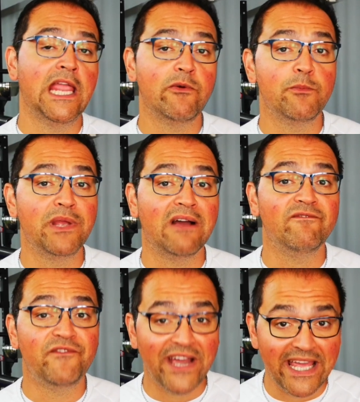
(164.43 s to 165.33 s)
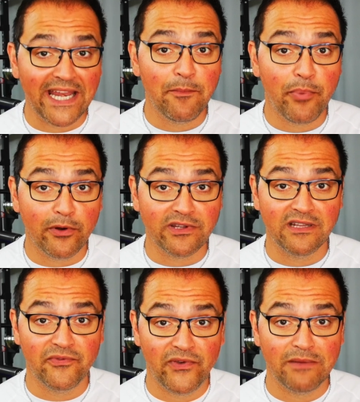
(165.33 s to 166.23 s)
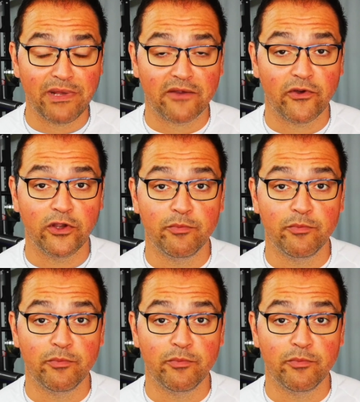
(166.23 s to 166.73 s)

it will be a very important feedback for you,